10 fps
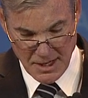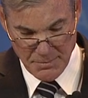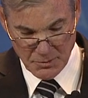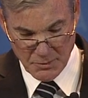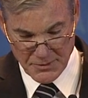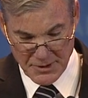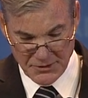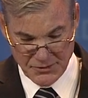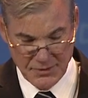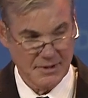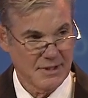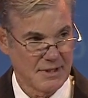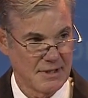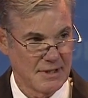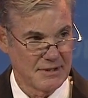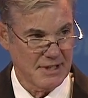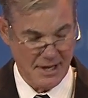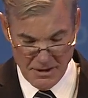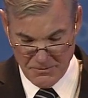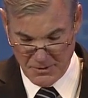Coupled with this in the
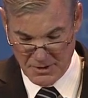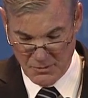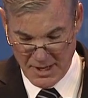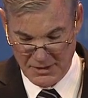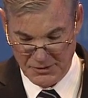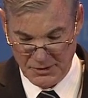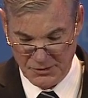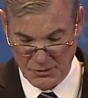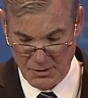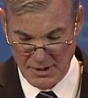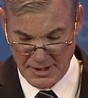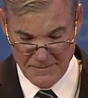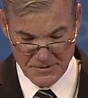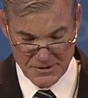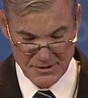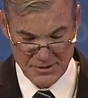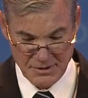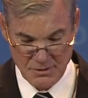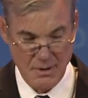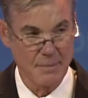California way is an historic emphasis,
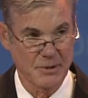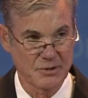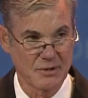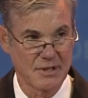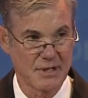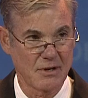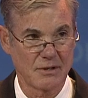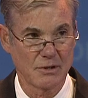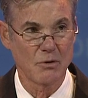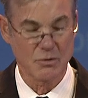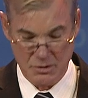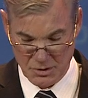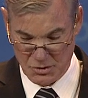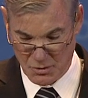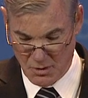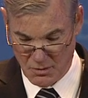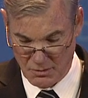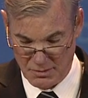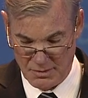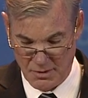a new opportunity called local
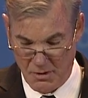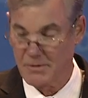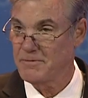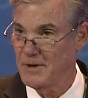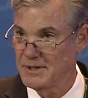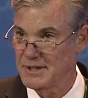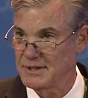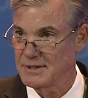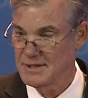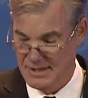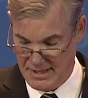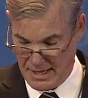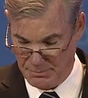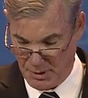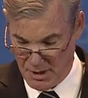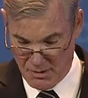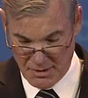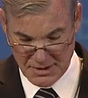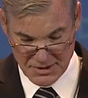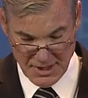control over funding and
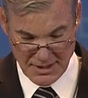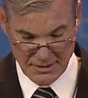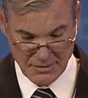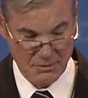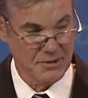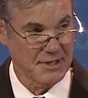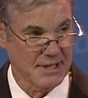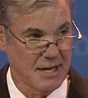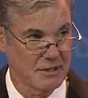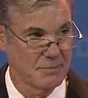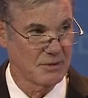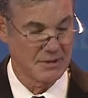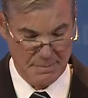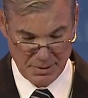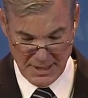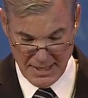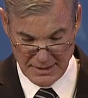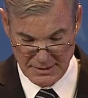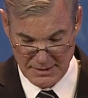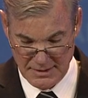priority setting with an accountability
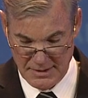plan.